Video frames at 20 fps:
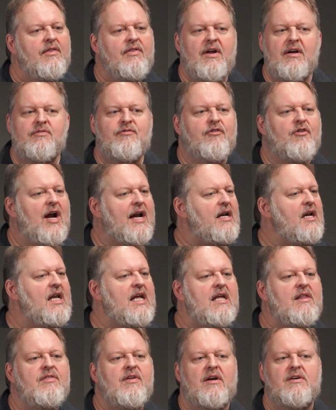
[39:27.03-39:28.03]
they're
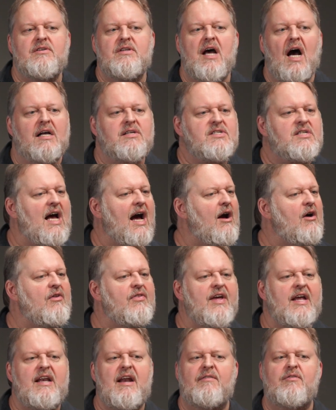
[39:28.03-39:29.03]
friendly, they're
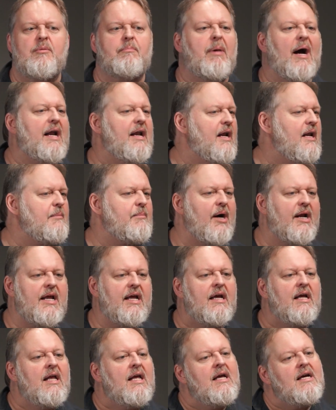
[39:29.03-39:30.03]
docile, they never bite
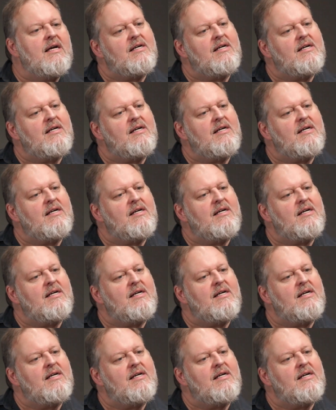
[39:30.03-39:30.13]
anybody,